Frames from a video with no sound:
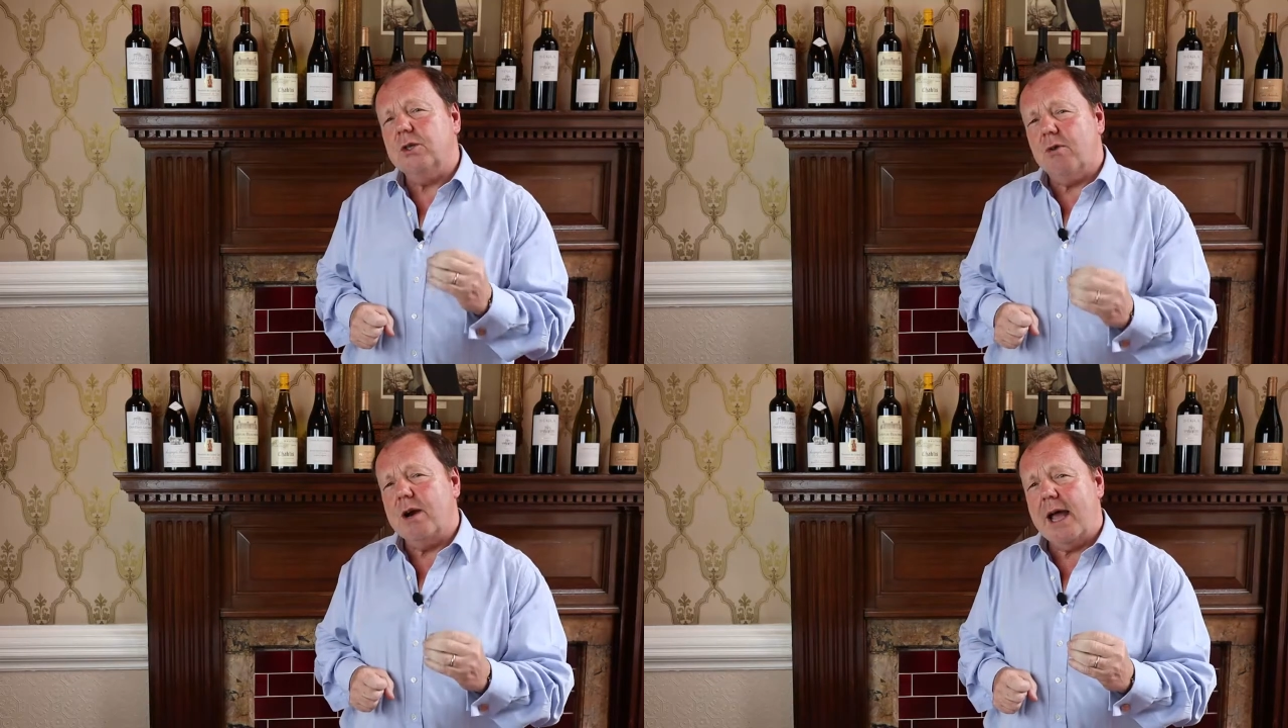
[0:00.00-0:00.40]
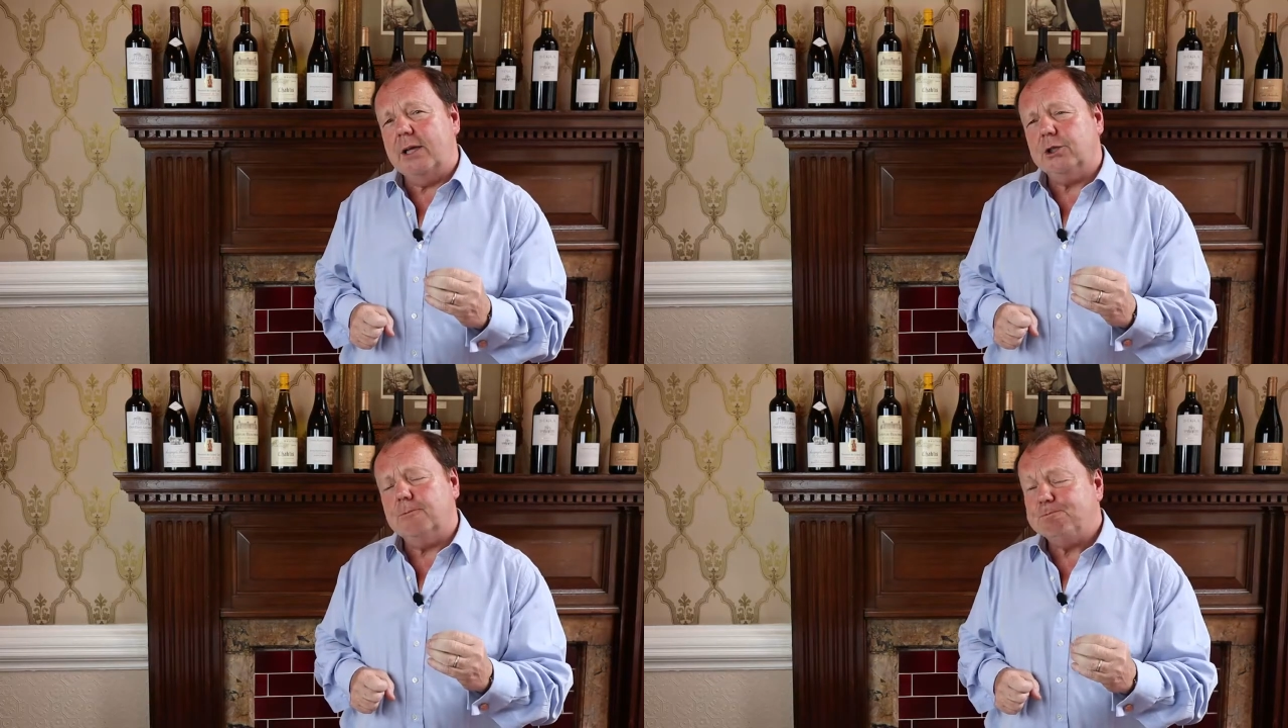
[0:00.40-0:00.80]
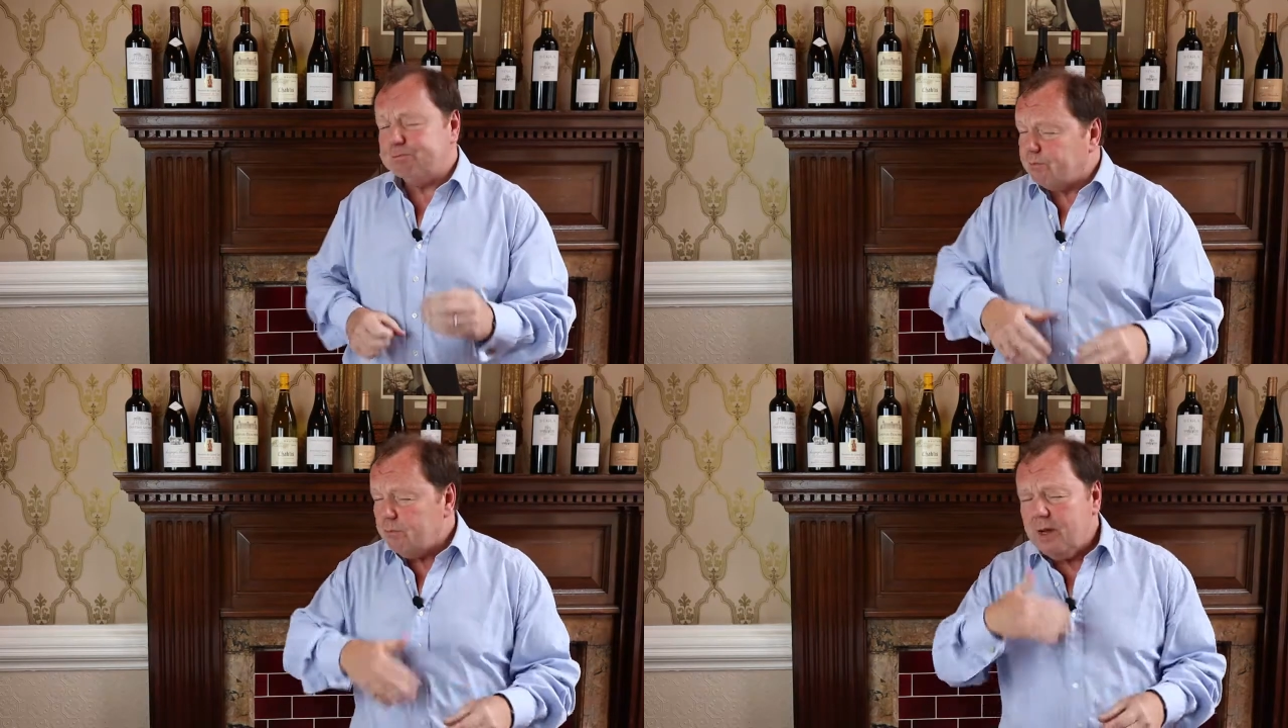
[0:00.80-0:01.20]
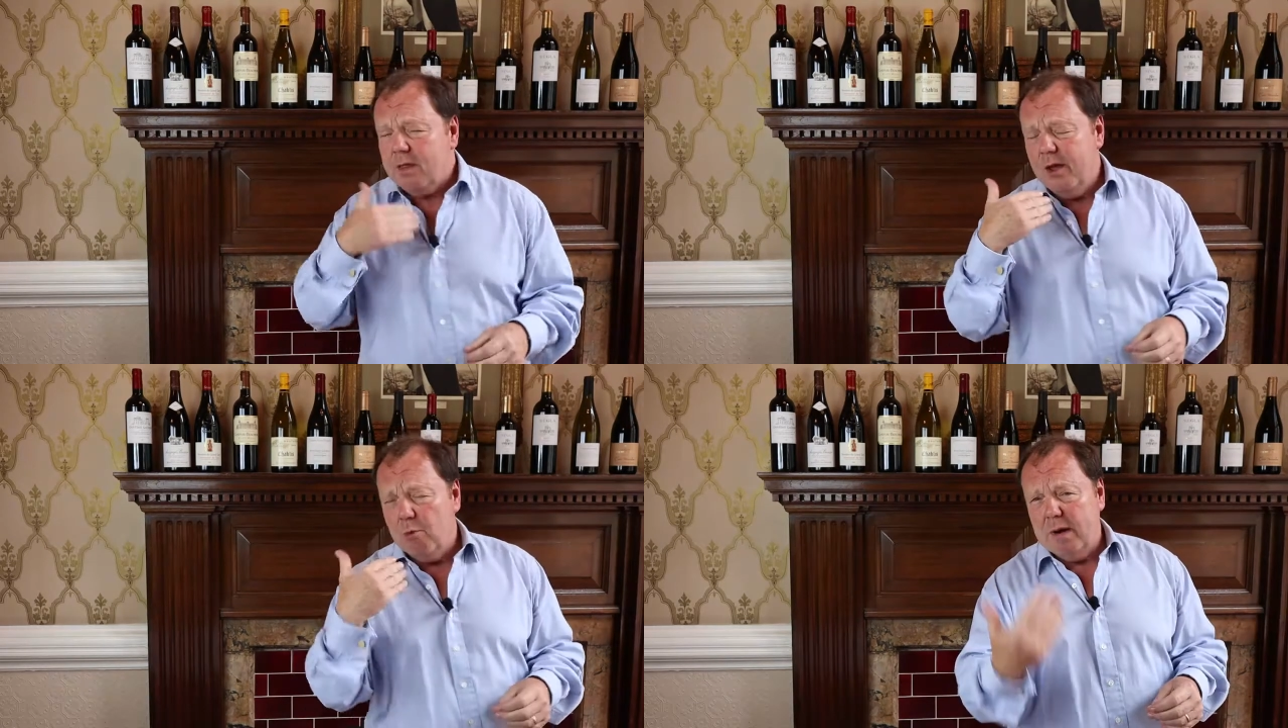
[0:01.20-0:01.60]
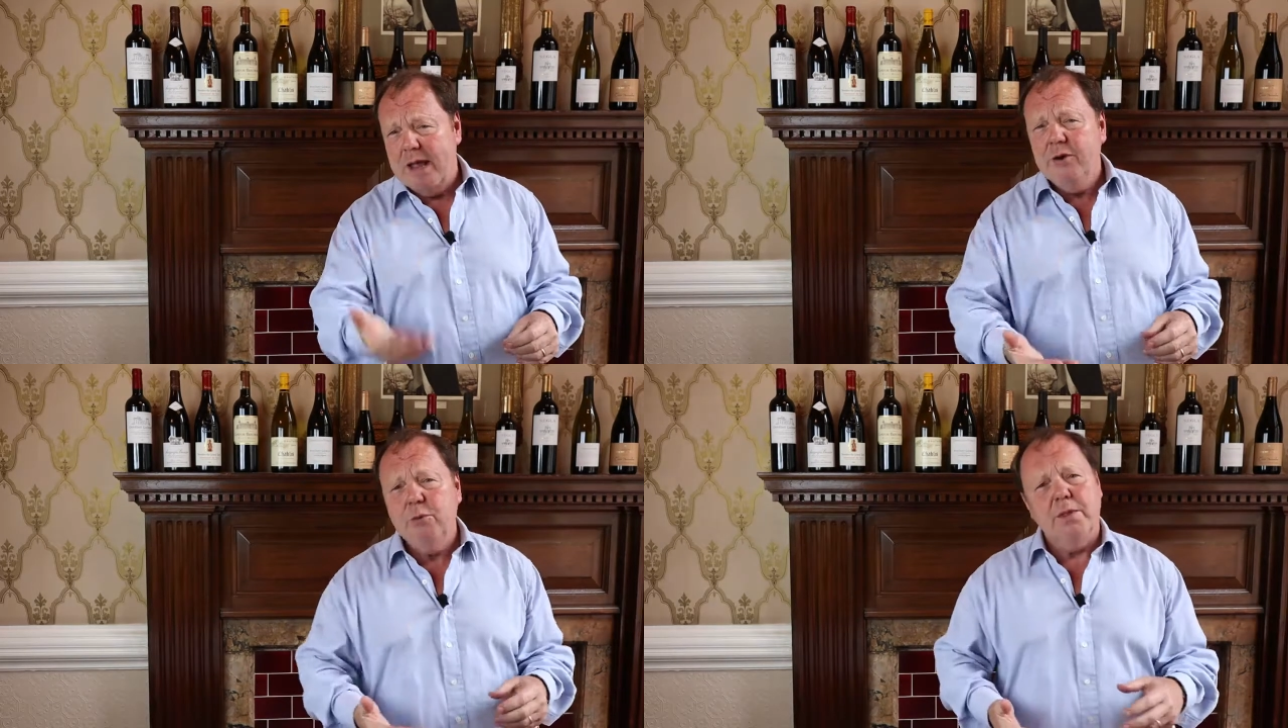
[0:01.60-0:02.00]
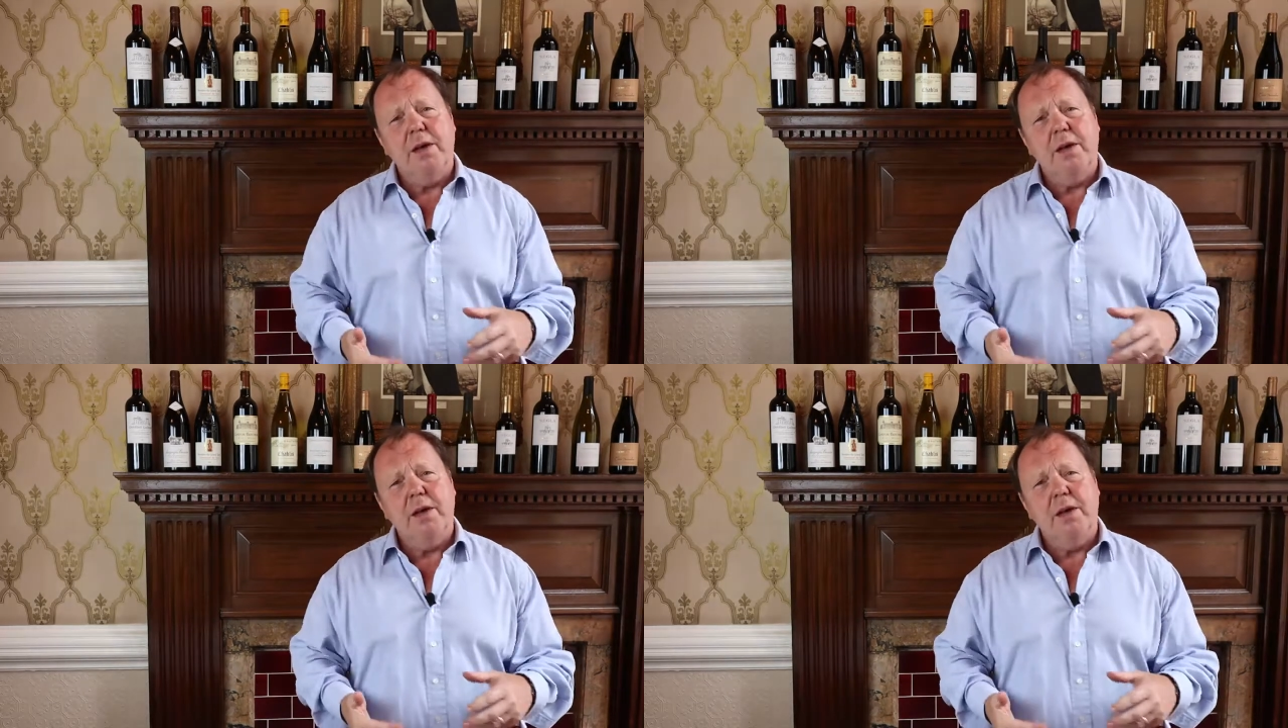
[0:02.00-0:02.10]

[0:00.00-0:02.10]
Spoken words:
to Grenache. They'll blend with